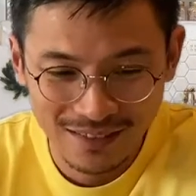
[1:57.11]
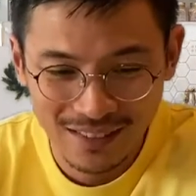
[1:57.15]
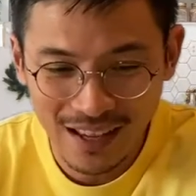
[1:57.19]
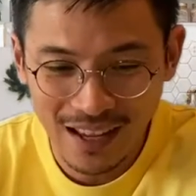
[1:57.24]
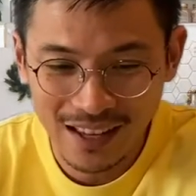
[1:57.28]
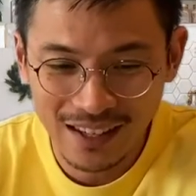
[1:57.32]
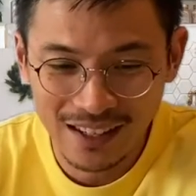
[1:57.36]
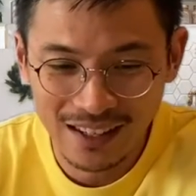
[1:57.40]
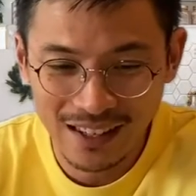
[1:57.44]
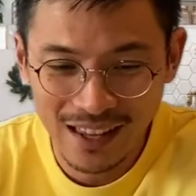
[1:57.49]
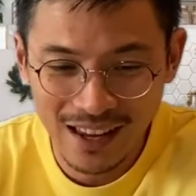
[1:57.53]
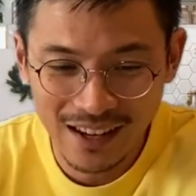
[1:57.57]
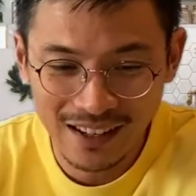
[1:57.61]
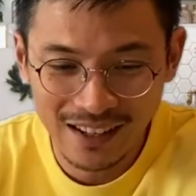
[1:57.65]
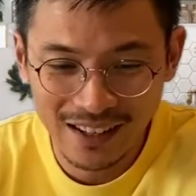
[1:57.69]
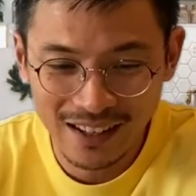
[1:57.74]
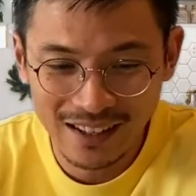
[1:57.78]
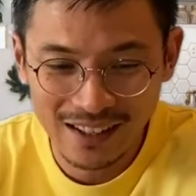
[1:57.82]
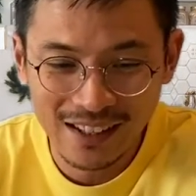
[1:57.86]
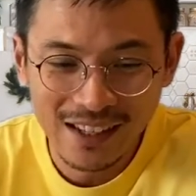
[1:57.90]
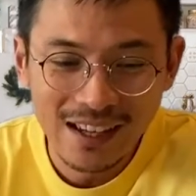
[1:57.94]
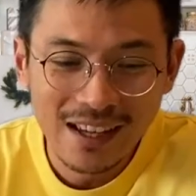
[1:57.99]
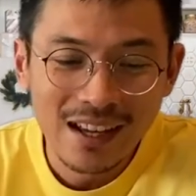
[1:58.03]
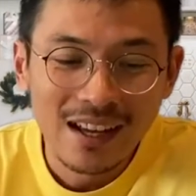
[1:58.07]
I did that
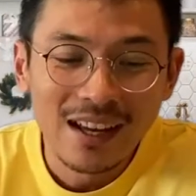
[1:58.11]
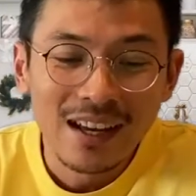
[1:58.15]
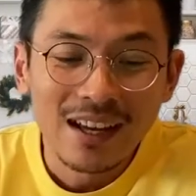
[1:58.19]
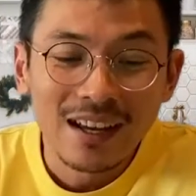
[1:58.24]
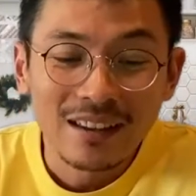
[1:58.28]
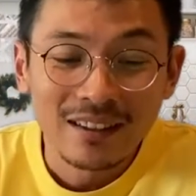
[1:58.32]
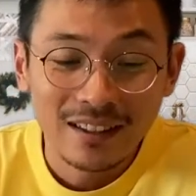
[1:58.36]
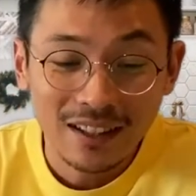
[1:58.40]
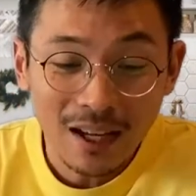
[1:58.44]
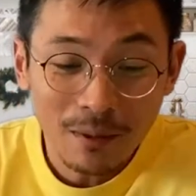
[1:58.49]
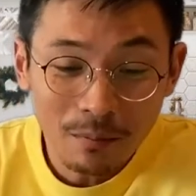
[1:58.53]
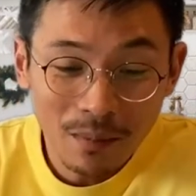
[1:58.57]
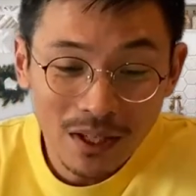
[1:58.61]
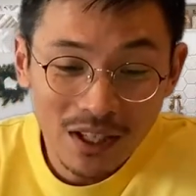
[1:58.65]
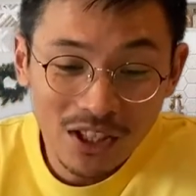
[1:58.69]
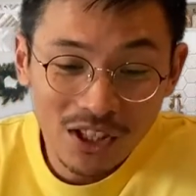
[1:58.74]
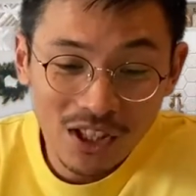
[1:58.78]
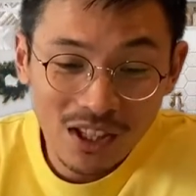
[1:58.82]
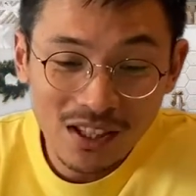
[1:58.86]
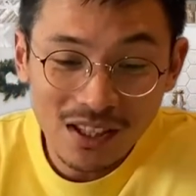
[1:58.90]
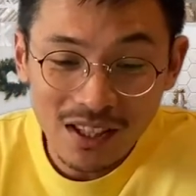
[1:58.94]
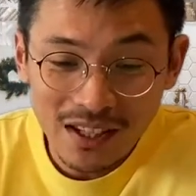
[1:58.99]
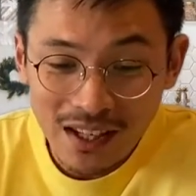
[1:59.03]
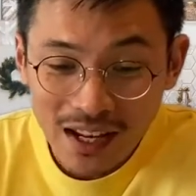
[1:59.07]
again. The company
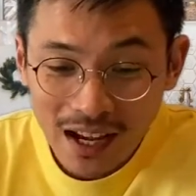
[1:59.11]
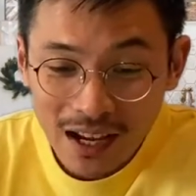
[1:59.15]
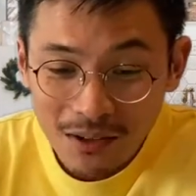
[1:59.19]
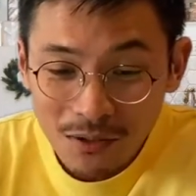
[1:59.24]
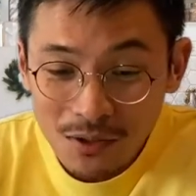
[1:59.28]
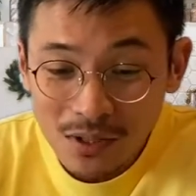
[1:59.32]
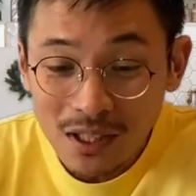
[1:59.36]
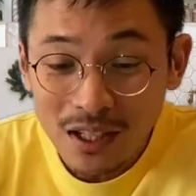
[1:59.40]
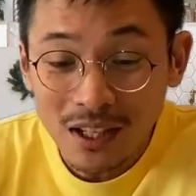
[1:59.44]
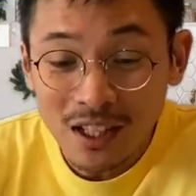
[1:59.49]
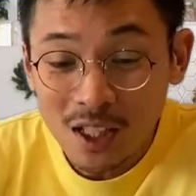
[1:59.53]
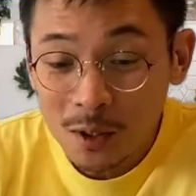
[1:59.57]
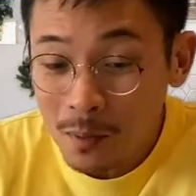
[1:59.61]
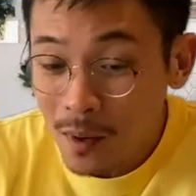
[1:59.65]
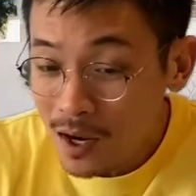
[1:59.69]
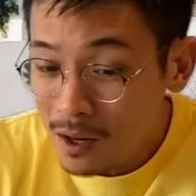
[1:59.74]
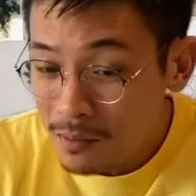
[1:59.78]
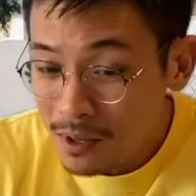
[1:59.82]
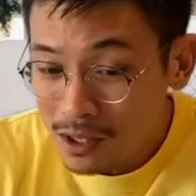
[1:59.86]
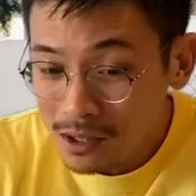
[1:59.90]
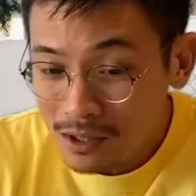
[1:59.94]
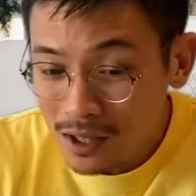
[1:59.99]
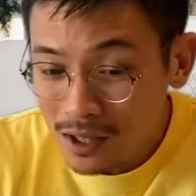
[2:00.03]
just announced an experimental